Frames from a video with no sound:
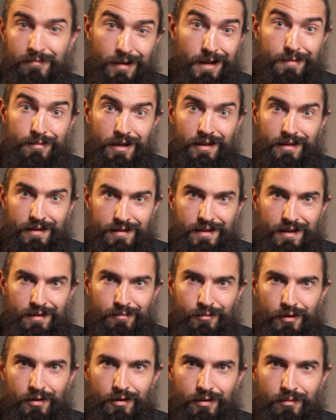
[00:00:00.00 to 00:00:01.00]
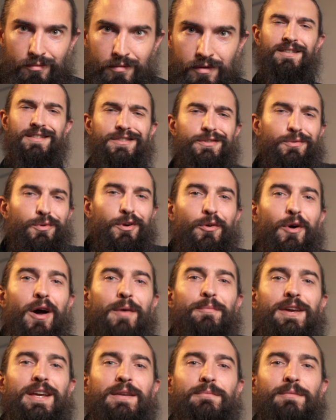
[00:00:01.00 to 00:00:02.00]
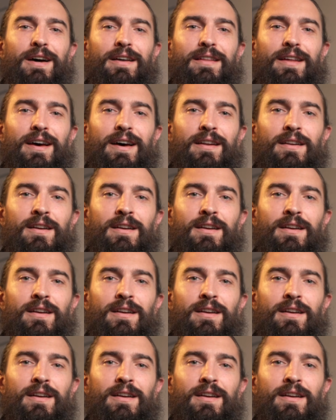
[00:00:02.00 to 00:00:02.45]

maybe in the same room. So what do I mean by that?